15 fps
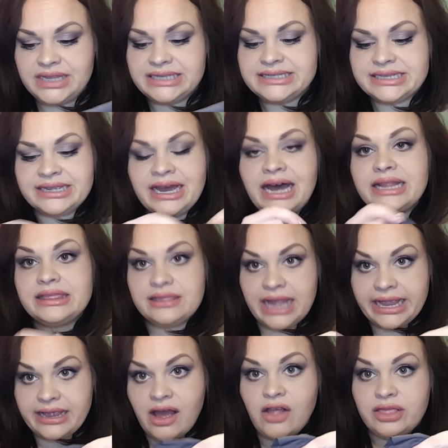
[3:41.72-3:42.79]
to cut,
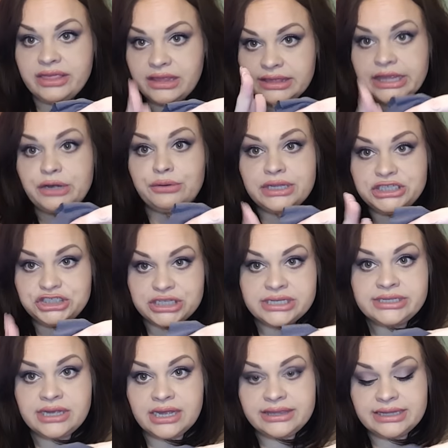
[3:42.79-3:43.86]
like literally
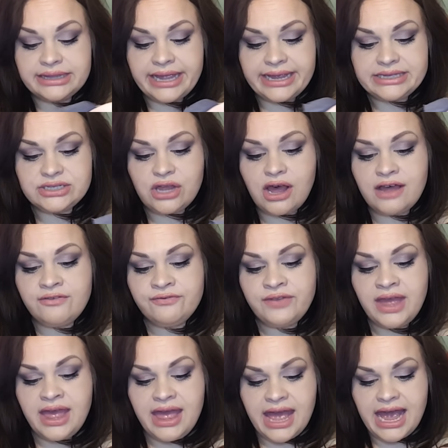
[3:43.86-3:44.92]
just cut the legs off
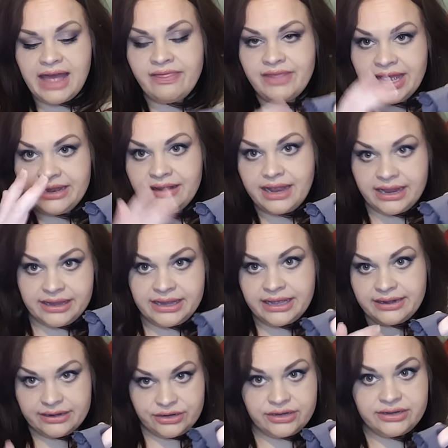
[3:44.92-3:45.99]
and then like
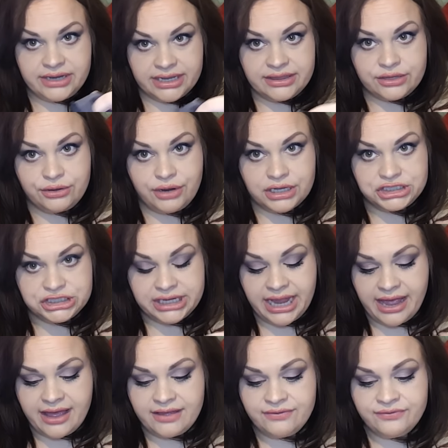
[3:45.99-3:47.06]
kind of cut the crotch in
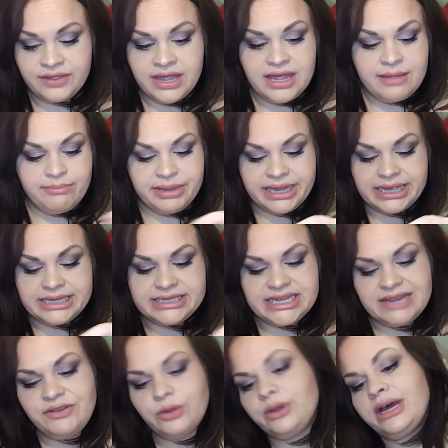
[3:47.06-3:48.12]
half because
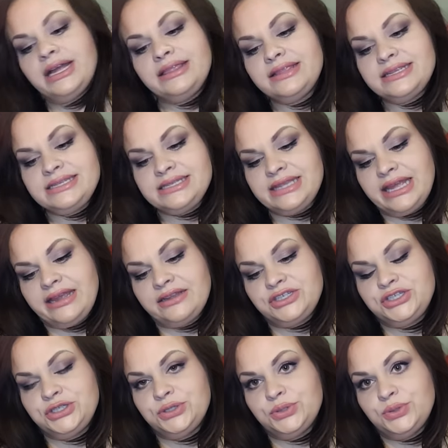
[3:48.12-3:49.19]
if you cut this thing
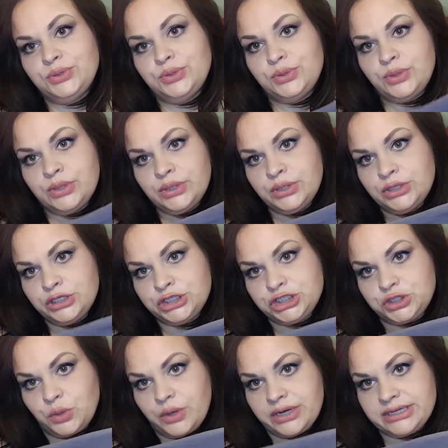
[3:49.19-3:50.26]
to
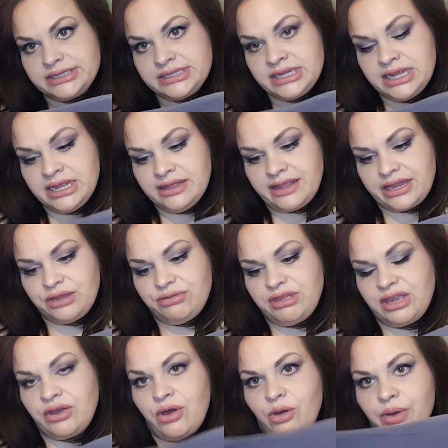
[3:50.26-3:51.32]
short. Like you
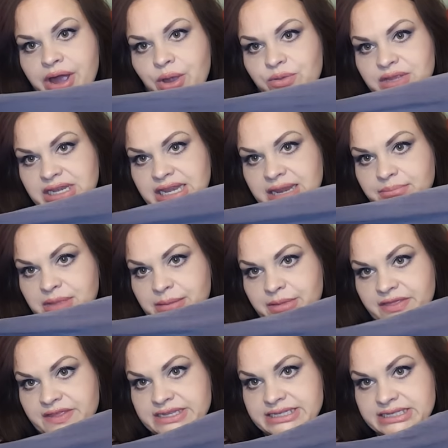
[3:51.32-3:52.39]
think, oh, I only need
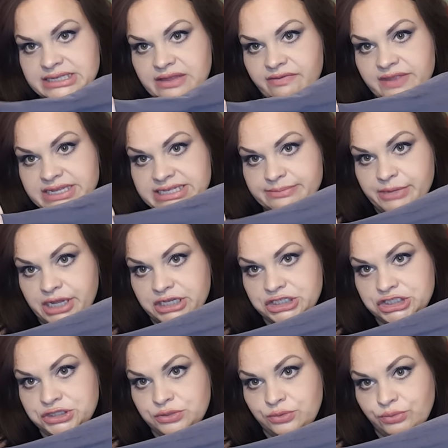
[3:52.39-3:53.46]
maybe this this
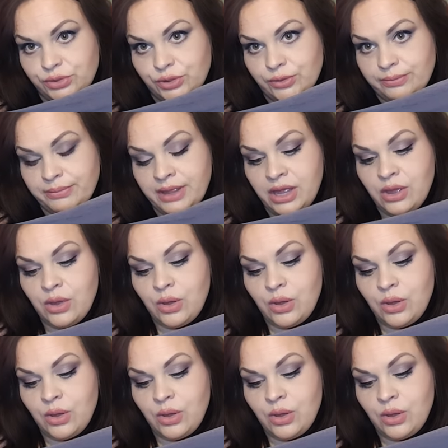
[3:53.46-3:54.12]
much room.